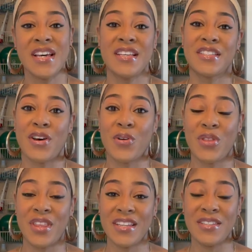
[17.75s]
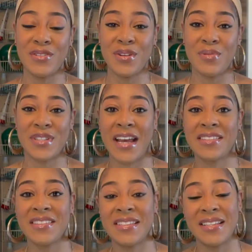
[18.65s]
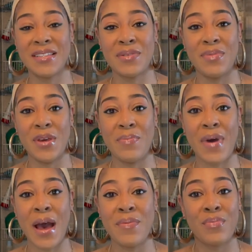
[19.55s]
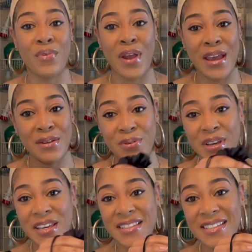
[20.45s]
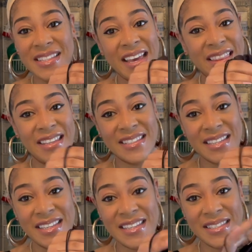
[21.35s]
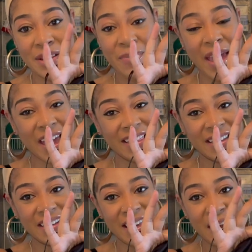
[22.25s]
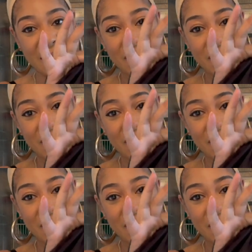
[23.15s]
So this unit was actually sent to me by Braids Queen, and this is the bag that it came